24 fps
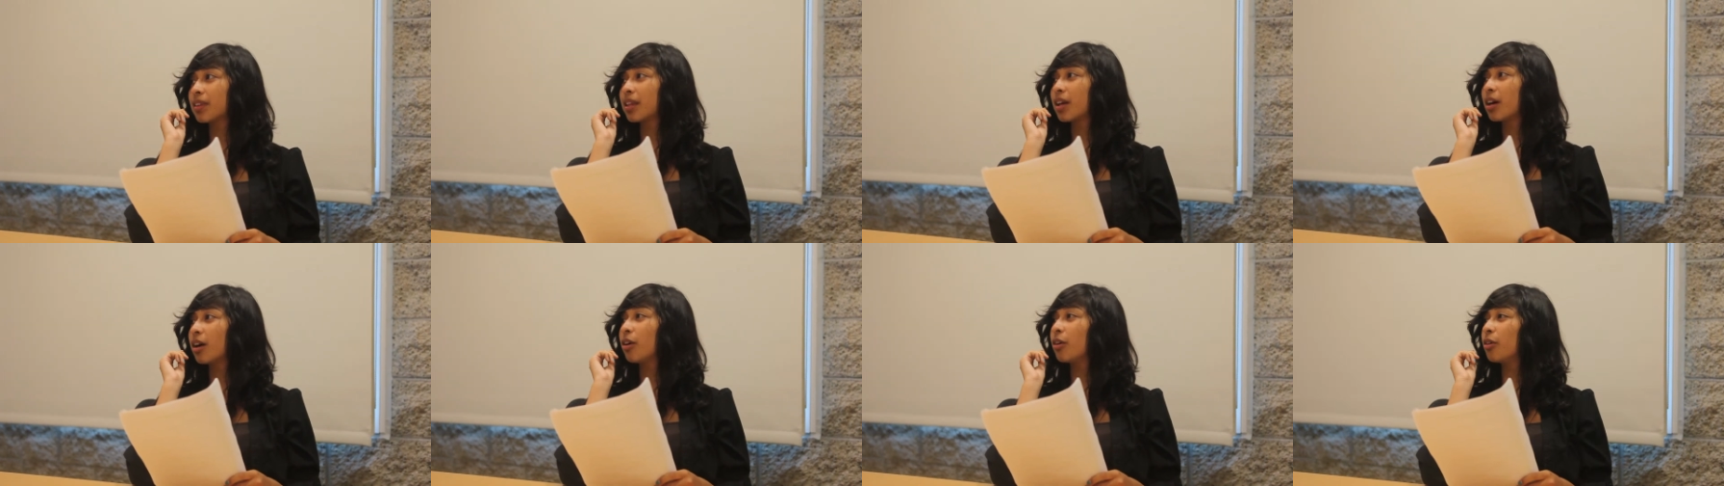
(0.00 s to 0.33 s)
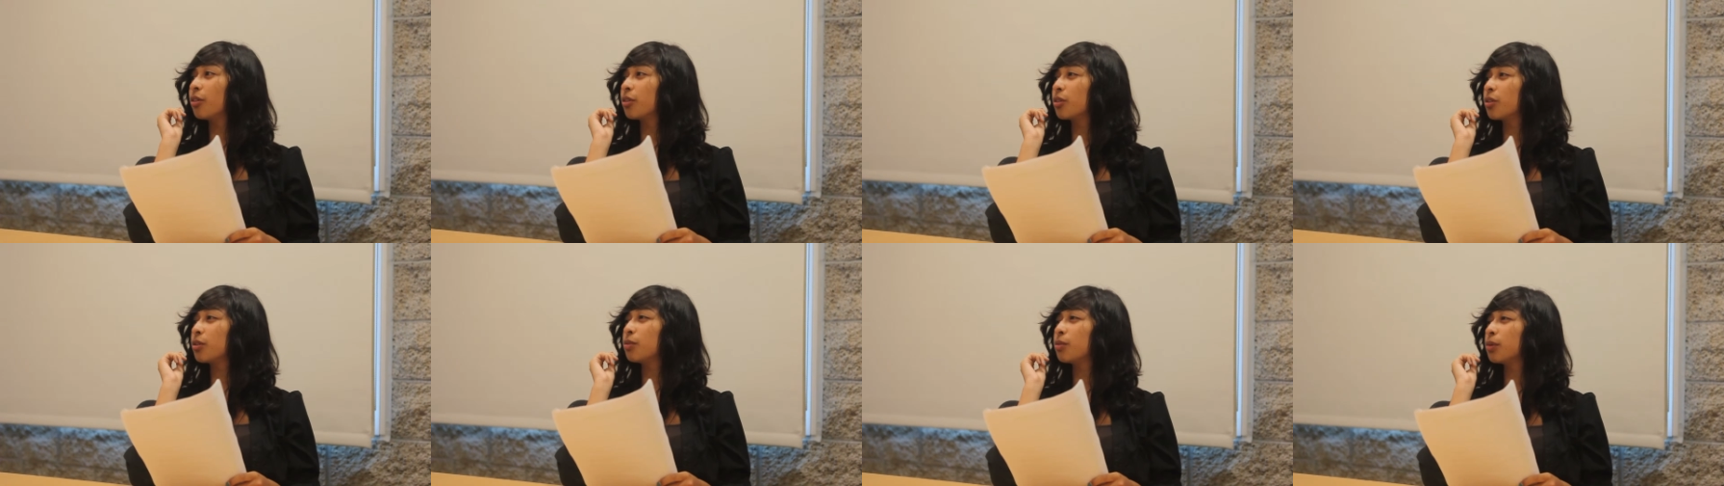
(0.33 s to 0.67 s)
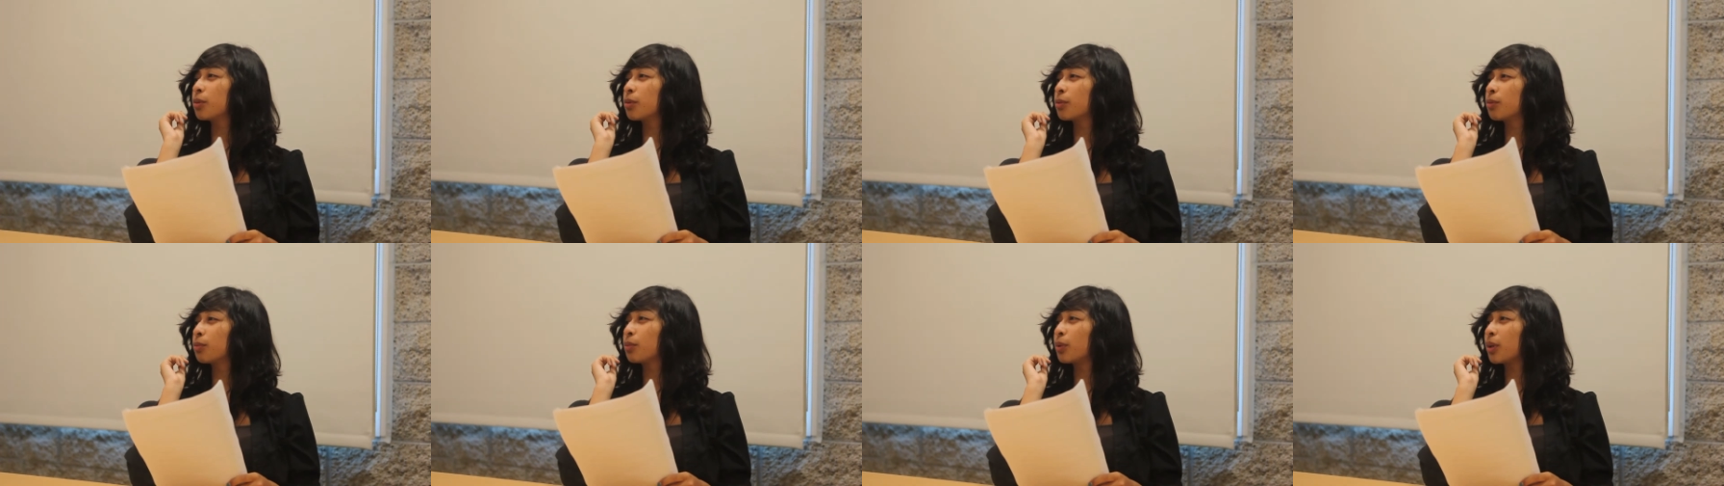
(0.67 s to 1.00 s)
Oh, you
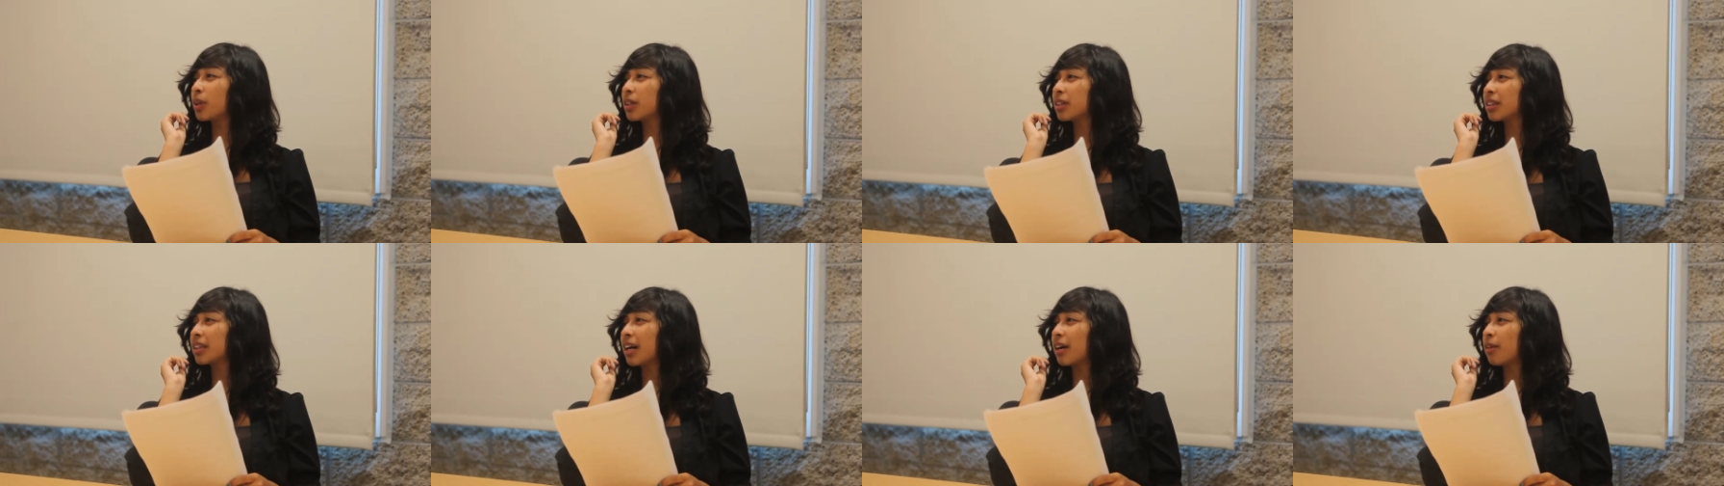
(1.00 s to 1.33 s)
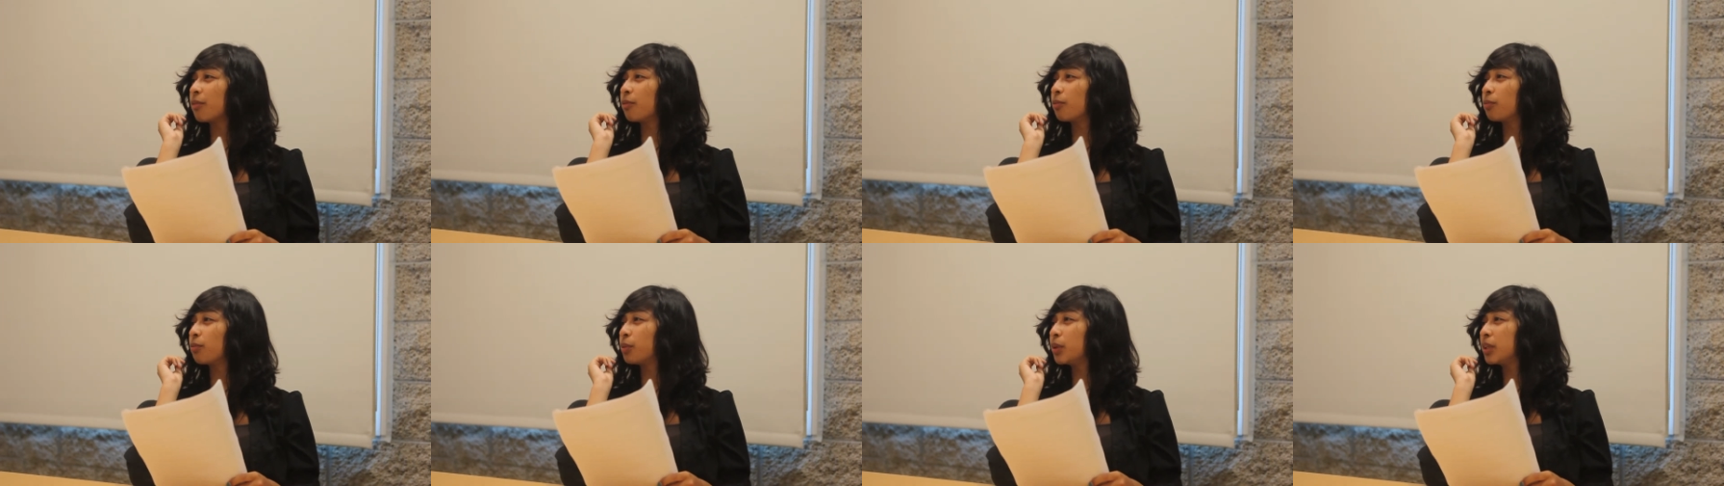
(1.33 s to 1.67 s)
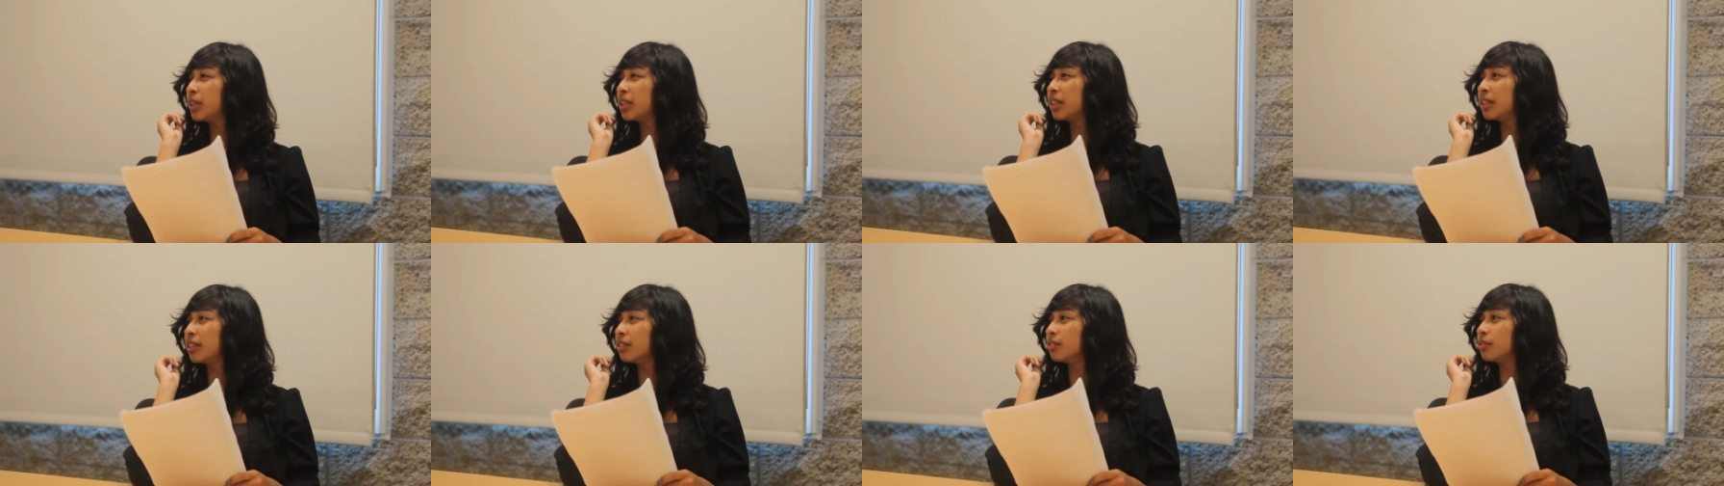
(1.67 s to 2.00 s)
would want that,
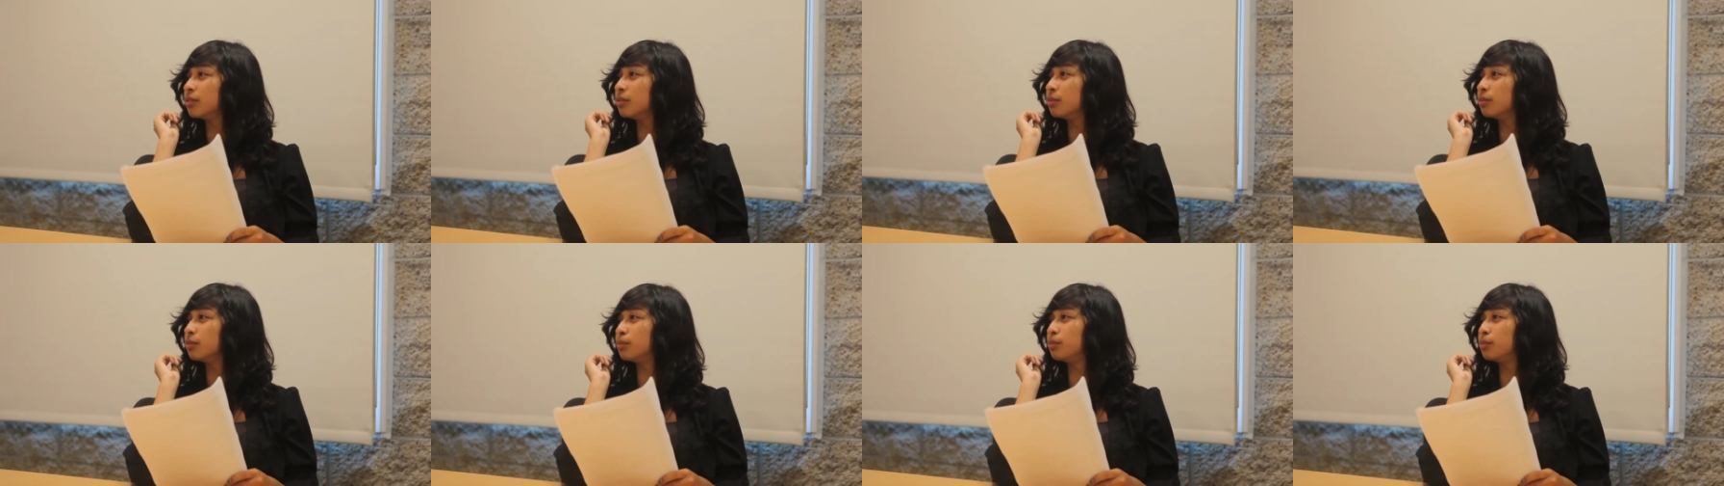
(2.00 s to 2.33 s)
wouldn't you,